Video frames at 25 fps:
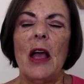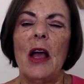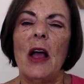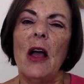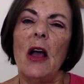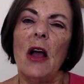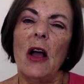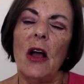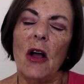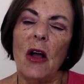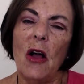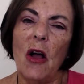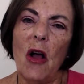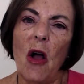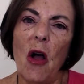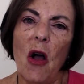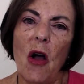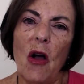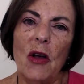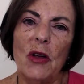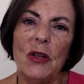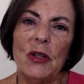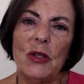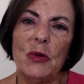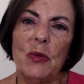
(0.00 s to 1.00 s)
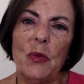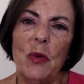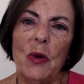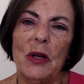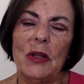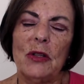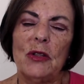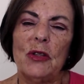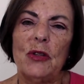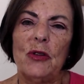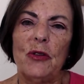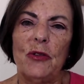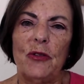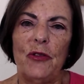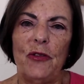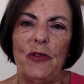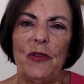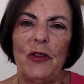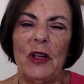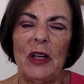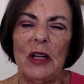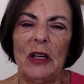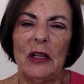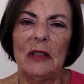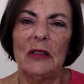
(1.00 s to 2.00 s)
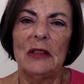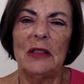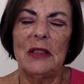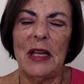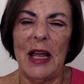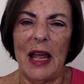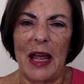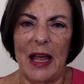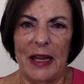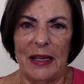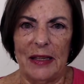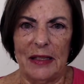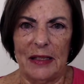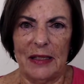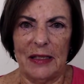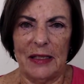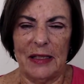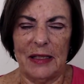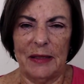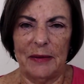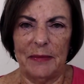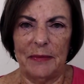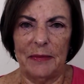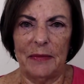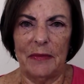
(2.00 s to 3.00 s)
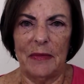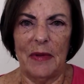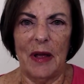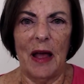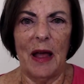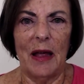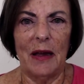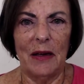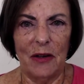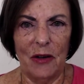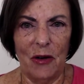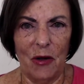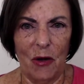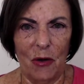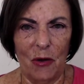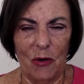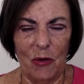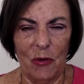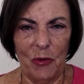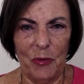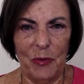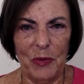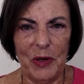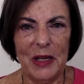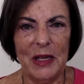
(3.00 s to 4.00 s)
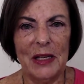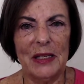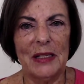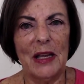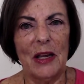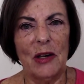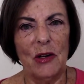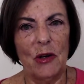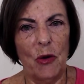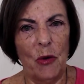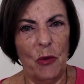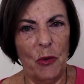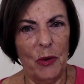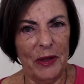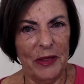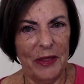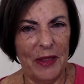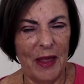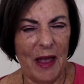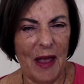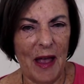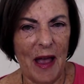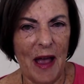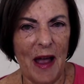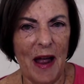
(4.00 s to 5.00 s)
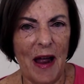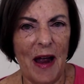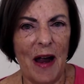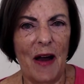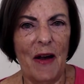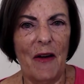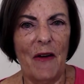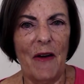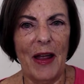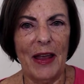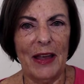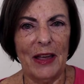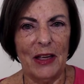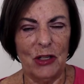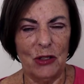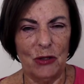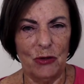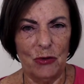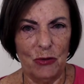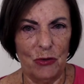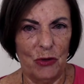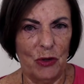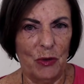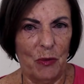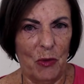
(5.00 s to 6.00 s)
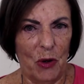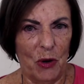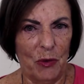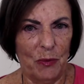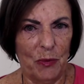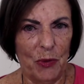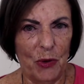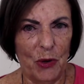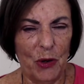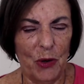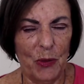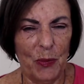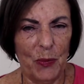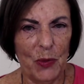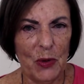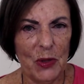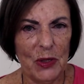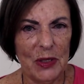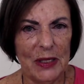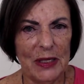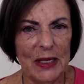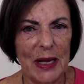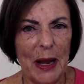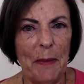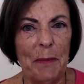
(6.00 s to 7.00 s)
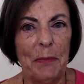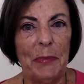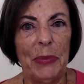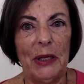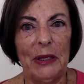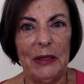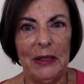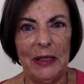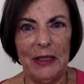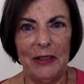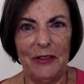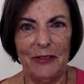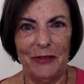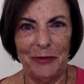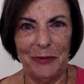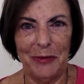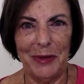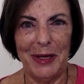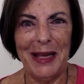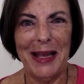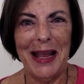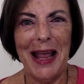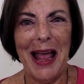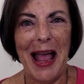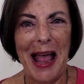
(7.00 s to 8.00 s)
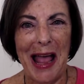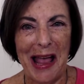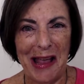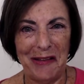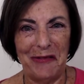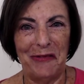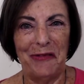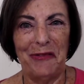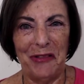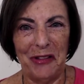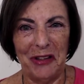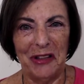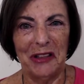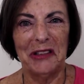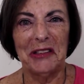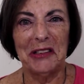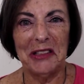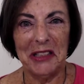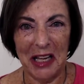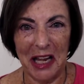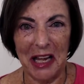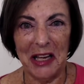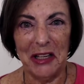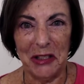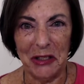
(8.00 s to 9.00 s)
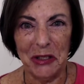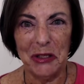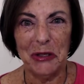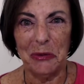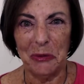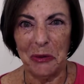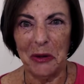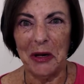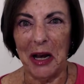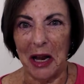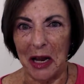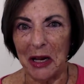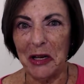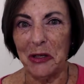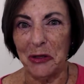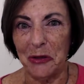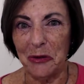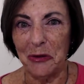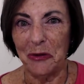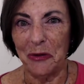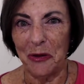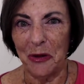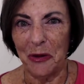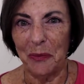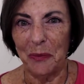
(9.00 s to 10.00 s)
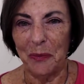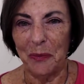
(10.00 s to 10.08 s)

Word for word: cause one to feel tense I know because I know what they are. I can do them on purpose. And believe me, I feel tense when I do them.